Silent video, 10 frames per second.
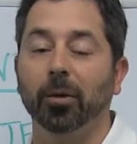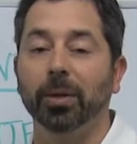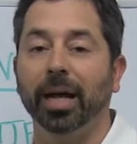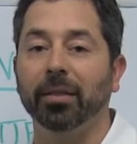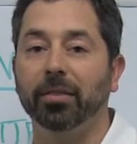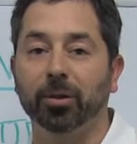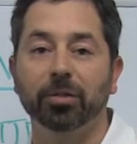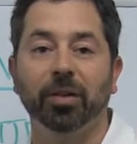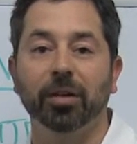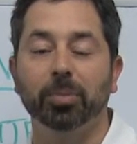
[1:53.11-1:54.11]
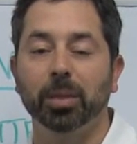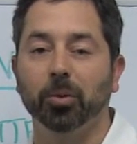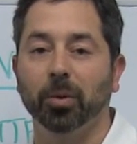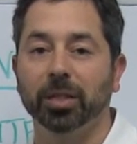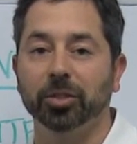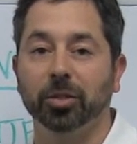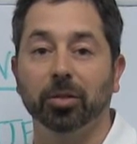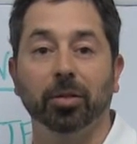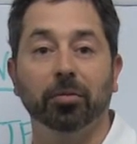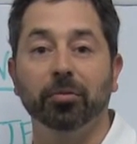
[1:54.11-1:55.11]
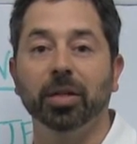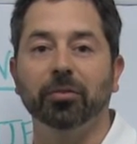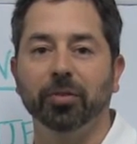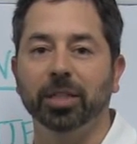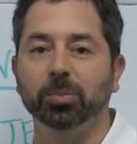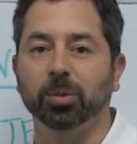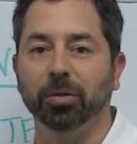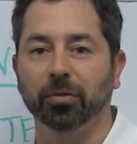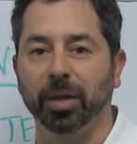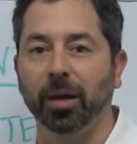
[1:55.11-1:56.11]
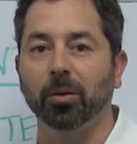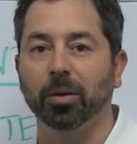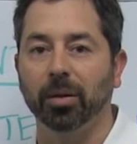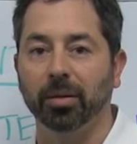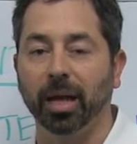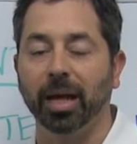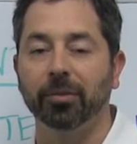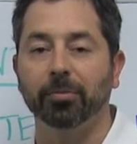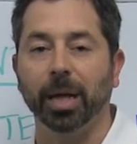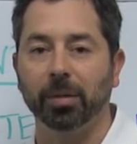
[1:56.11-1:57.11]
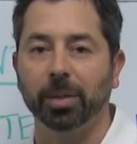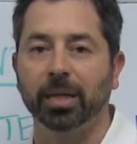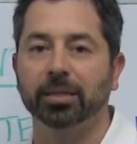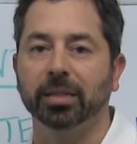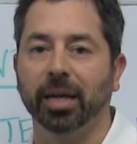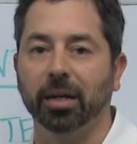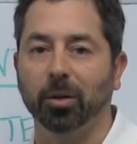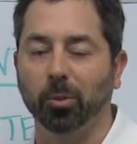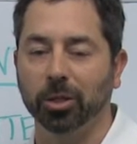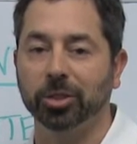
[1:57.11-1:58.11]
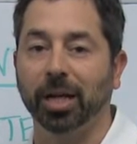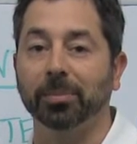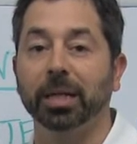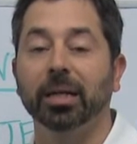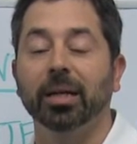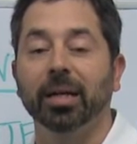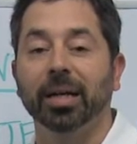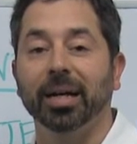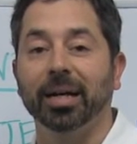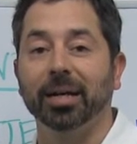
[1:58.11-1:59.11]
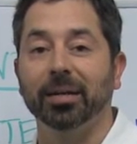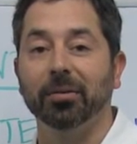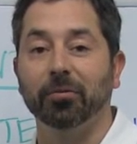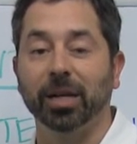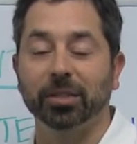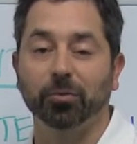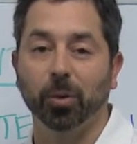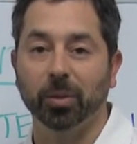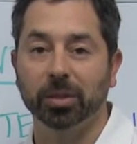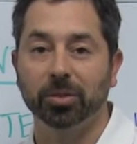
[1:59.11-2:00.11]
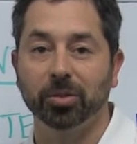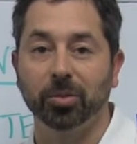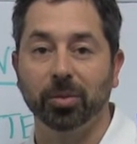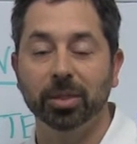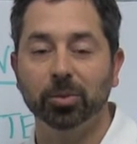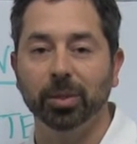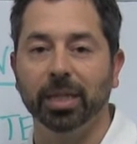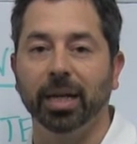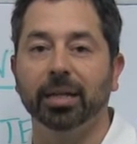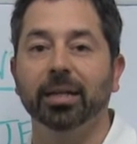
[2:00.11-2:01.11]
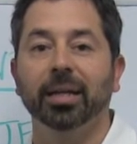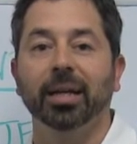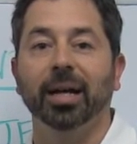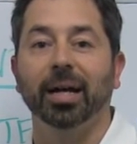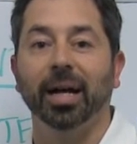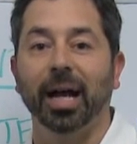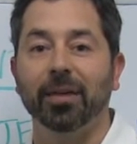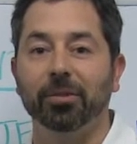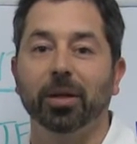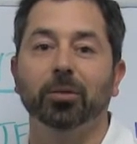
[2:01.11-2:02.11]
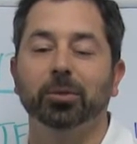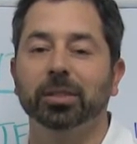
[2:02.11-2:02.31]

we had 35 people register via Facebook for that live back pain and sciatica workshop. Fast forward to this weekend, I have another one